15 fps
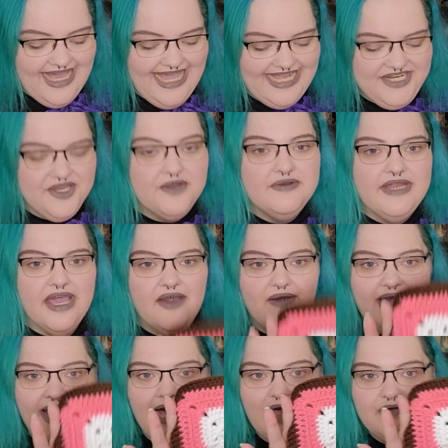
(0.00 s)
I don't
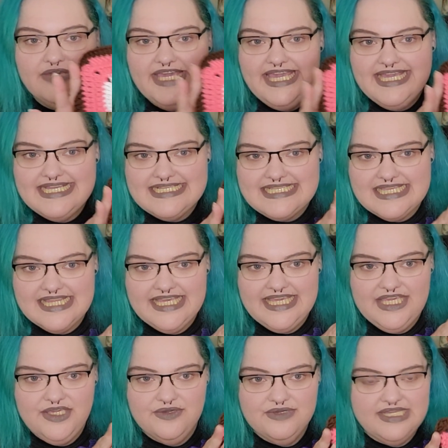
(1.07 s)
know how easily
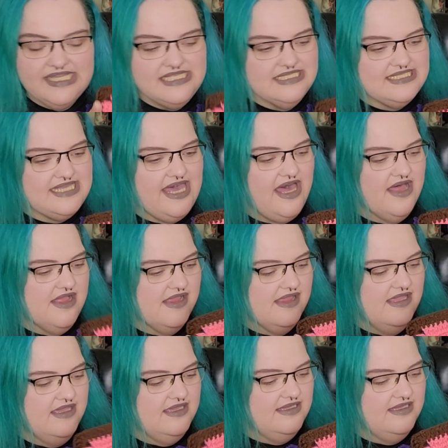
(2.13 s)
you can tell.